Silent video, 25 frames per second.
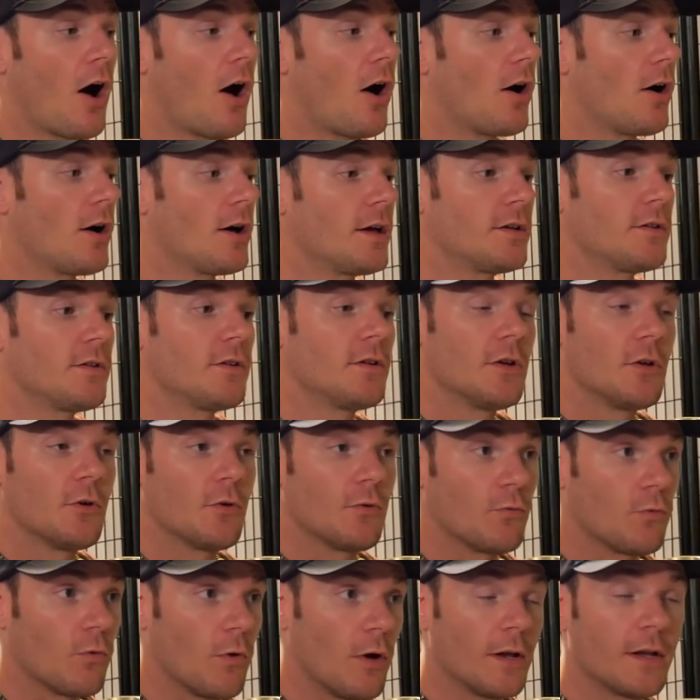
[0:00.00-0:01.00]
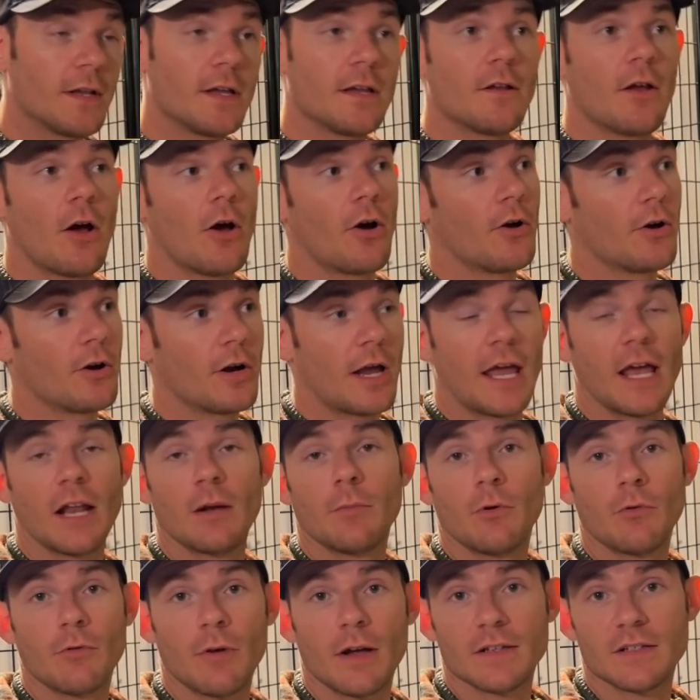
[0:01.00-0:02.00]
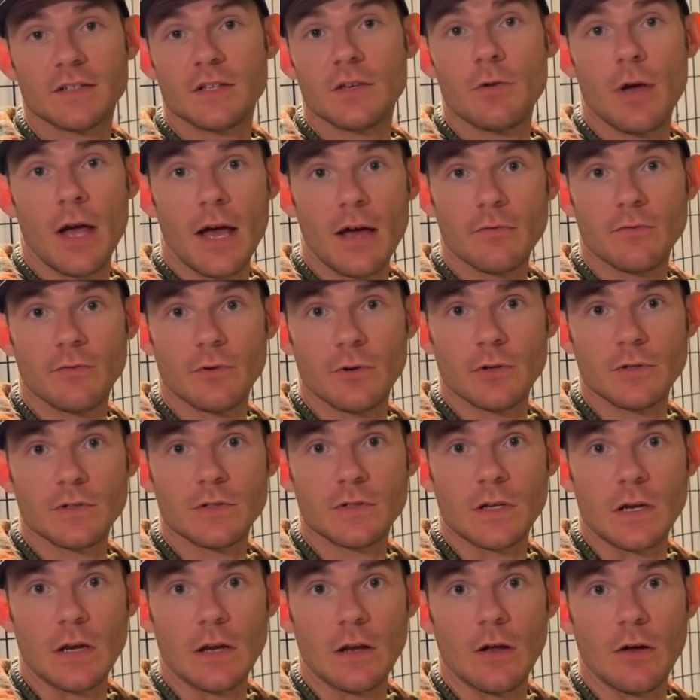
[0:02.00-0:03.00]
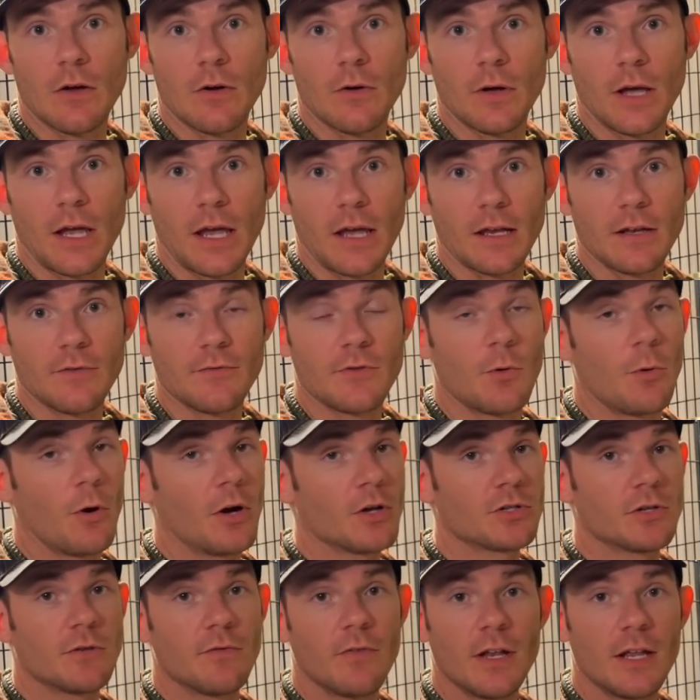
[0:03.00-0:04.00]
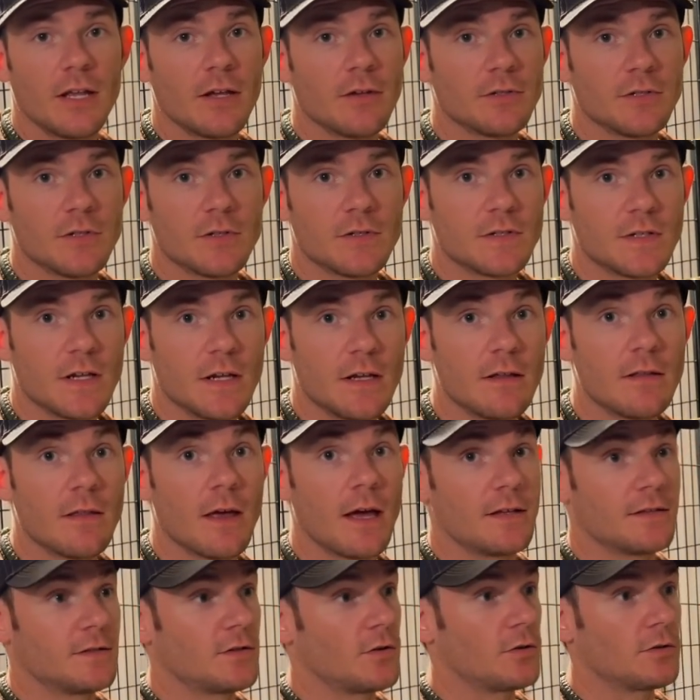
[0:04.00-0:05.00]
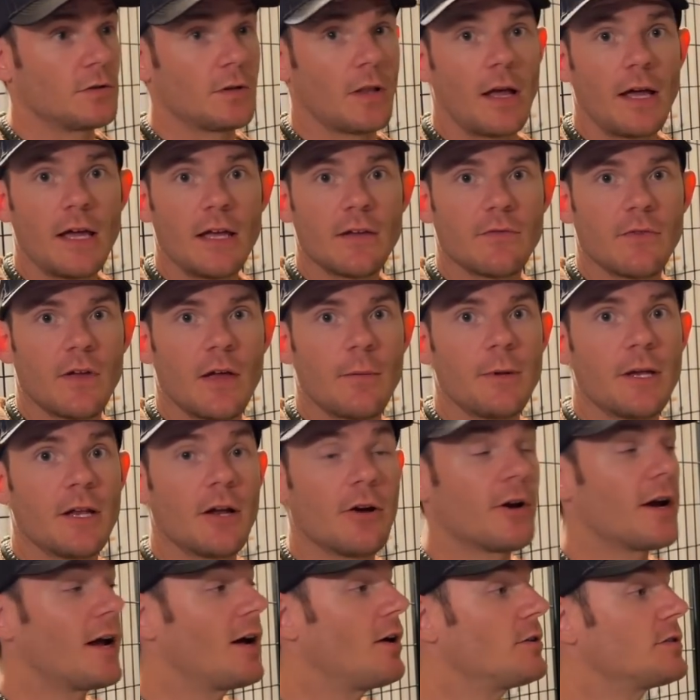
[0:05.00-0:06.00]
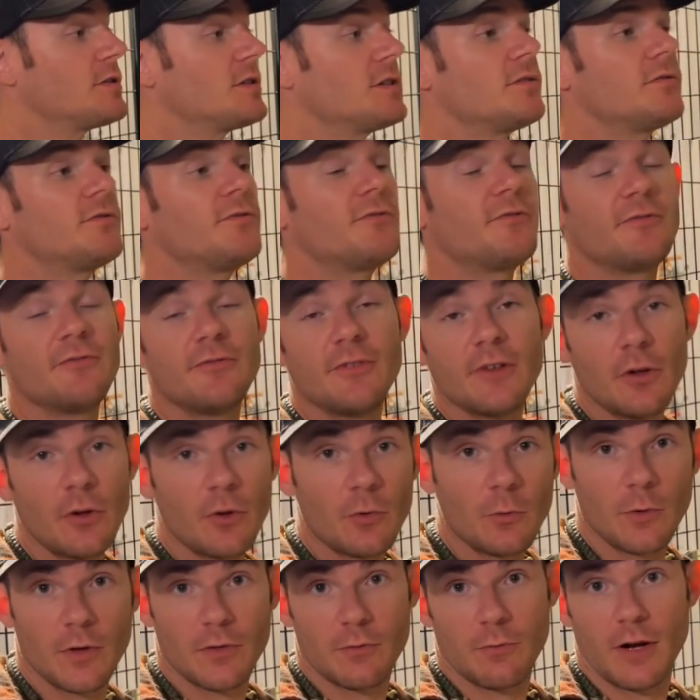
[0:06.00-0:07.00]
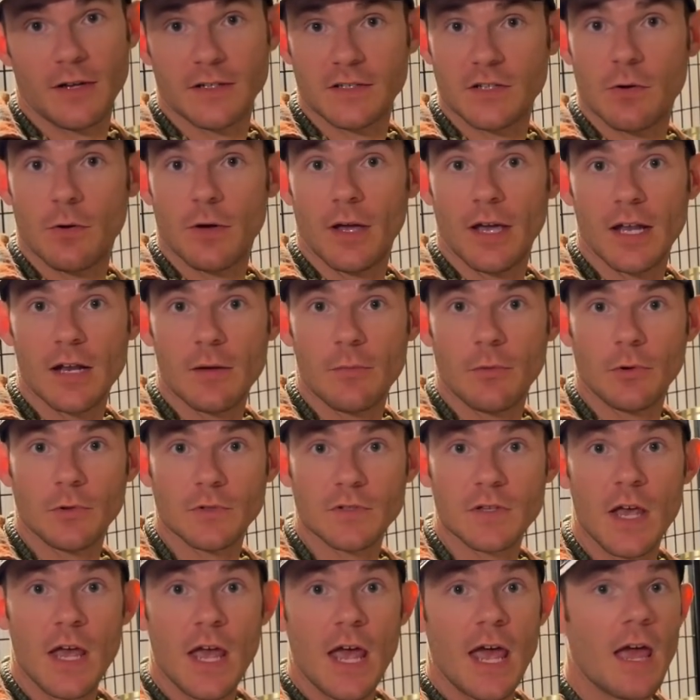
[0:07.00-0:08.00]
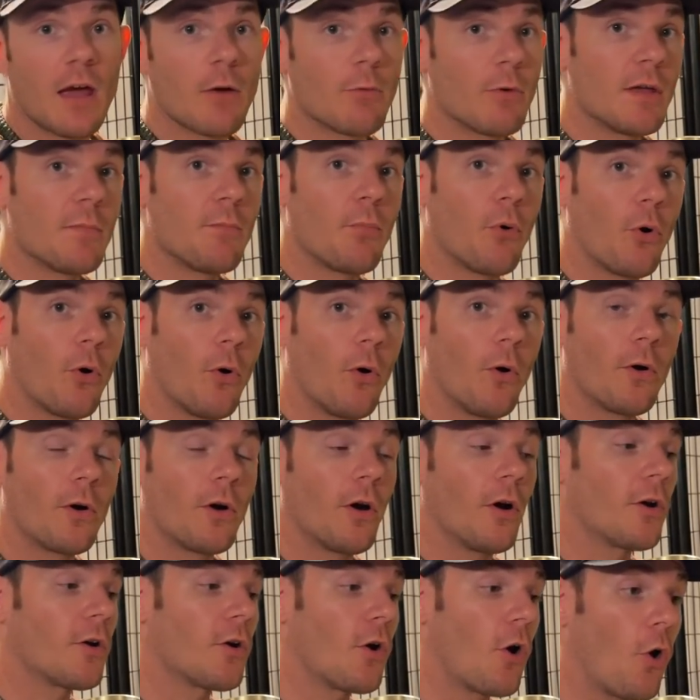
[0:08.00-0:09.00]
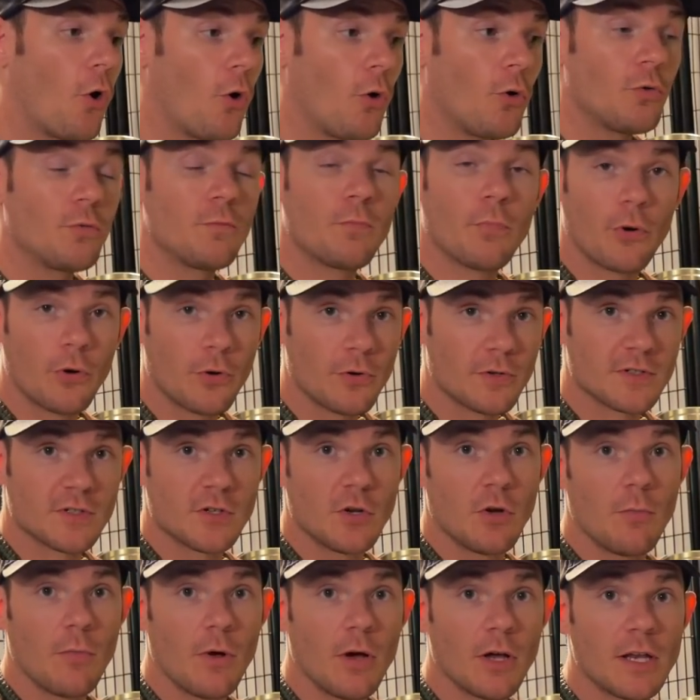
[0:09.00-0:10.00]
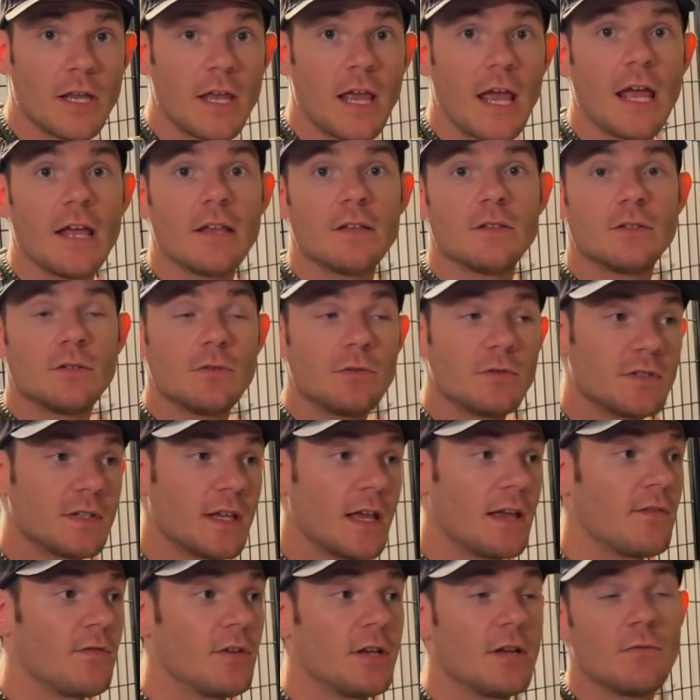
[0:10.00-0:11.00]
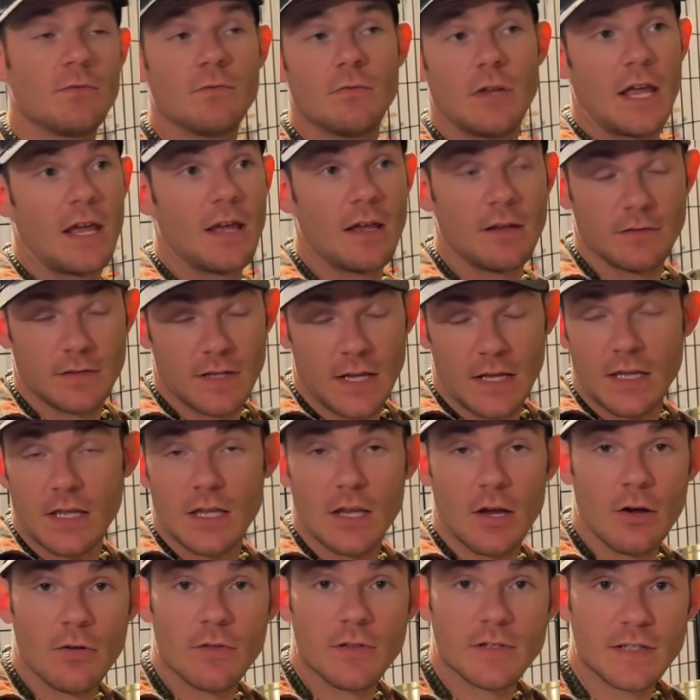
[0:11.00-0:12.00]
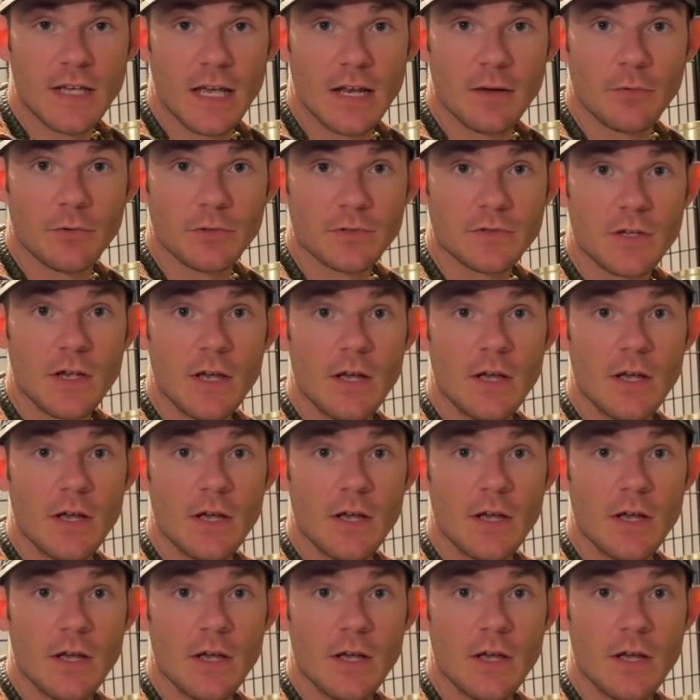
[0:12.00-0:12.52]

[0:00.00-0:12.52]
on running our animal rescue efforts, you know. And if you watch our videos, you see that's our life. I mean, our house is filled with rescue animals, and we pour our own personal money into saving and, and taking care of these animals.